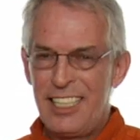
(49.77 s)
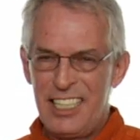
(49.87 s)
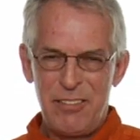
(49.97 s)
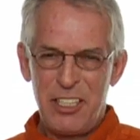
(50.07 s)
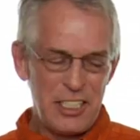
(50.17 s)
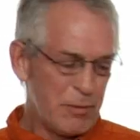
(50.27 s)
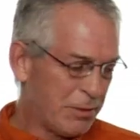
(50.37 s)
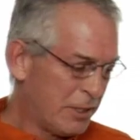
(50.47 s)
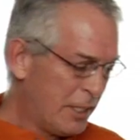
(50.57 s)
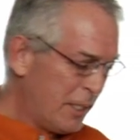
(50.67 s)
It's very
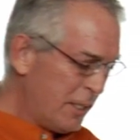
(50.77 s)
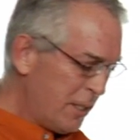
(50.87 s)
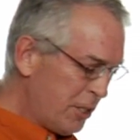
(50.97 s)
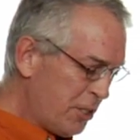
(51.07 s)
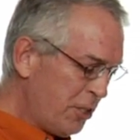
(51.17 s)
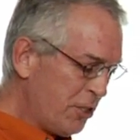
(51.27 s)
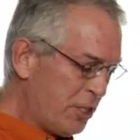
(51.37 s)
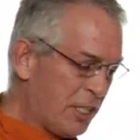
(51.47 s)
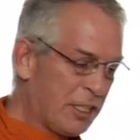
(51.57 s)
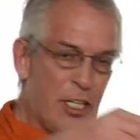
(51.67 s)
simple. Just
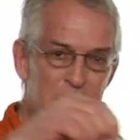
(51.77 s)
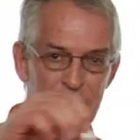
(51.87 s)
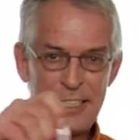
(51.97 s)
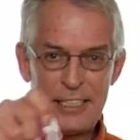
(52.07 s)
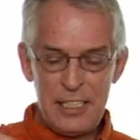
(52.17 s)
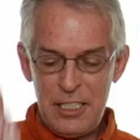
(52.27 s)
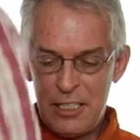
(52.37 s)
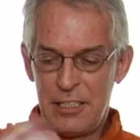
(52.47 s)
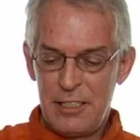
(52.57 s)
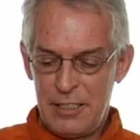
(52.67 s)
use a cloth like
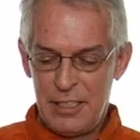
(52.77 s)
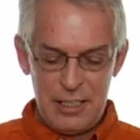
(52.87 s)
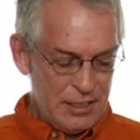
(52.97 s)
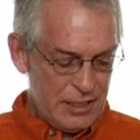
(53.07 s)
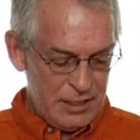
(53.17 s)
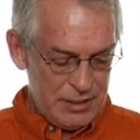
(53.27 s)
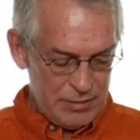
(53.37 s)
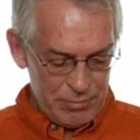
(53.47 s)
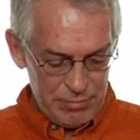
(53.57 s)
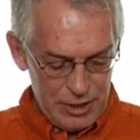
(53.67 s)
this
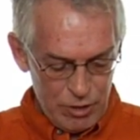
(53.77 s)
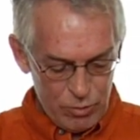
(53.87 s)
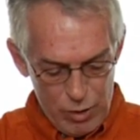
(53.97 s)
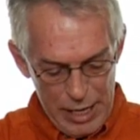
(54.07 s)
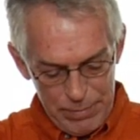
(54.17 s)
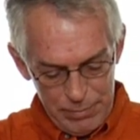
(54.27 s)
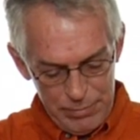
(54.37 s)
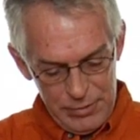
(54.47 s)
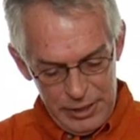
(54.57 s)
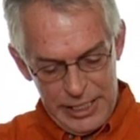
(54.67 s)
to wipe
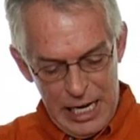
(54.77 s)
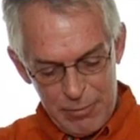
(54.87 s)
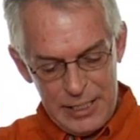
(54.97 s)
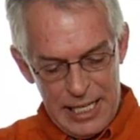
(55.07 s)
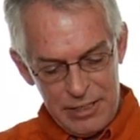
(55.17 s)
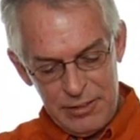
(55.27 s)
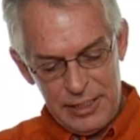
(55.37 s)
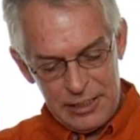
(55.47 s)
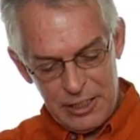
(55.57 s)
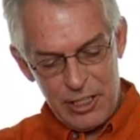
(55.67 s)
your camera down,
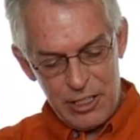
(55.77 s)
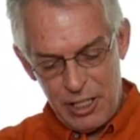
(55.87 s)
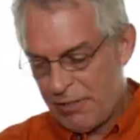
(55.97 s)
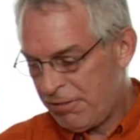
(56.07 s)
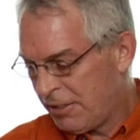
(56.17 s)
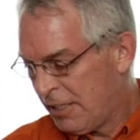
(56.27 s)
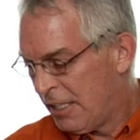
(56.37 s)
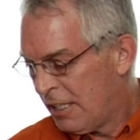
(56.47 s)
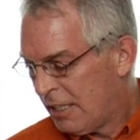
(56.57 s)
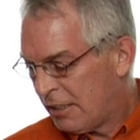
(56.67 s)
get the dirt off.
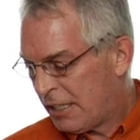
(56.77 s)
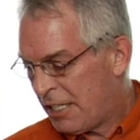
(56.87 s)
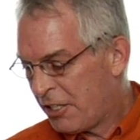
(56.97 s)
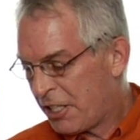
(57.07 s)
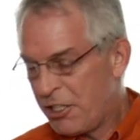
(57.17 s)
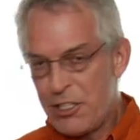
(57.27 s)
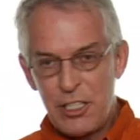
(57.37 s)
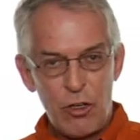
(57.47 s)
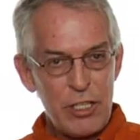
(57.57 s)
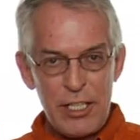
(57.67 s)
Then you can use
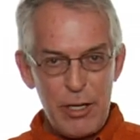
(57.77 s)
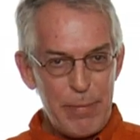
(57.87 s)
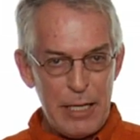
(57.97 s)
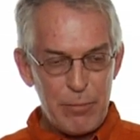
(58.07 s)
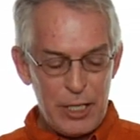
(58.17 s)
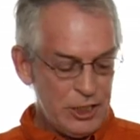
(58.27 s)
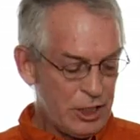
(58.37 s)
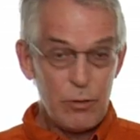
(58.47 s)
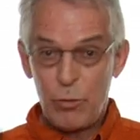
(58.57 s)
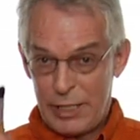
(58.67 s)
an ordinary
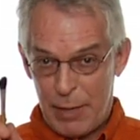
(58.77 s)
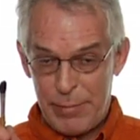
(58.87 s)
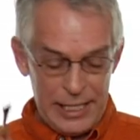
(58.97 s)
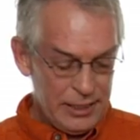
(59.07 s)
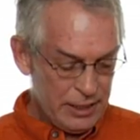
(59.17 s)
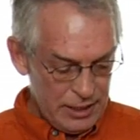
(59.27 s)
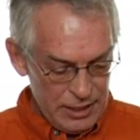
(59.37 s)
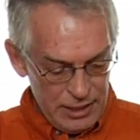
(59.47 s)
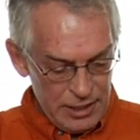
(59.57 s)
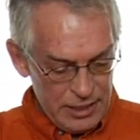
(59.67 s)
paintbrush without paint
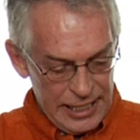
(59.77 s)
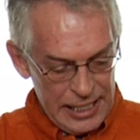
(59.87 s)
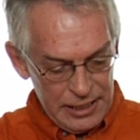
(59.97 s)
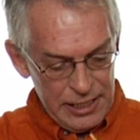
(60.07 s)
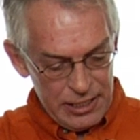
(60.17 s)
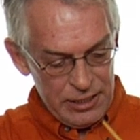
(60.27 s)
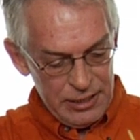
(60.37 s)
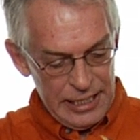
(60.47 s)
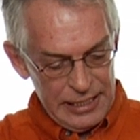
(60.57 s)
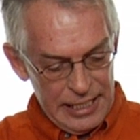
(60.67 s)
to get in there
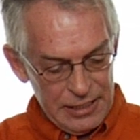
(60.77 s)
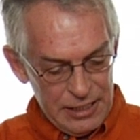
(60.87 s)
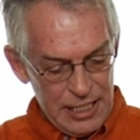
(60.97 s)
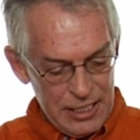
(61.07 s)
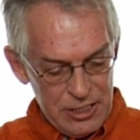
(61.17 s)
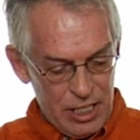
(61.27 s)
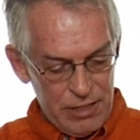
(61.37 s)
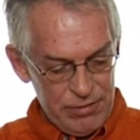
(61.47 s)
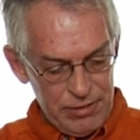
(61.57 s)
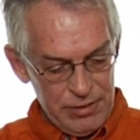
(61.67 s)
and get the dust
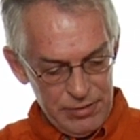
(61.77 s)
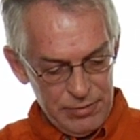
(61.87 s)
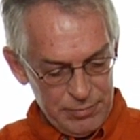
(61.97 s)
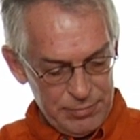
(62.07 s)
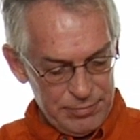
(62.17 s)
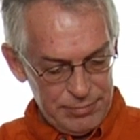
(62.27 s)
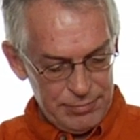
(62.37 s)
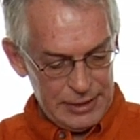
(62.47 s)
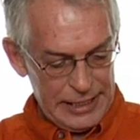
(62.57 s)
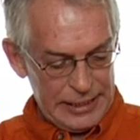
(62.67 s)
off,
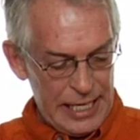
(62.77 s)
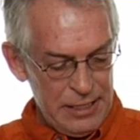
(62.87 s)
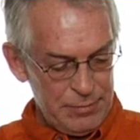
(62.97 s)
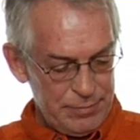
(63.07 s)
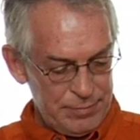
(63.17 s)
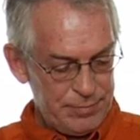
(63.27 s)
like that.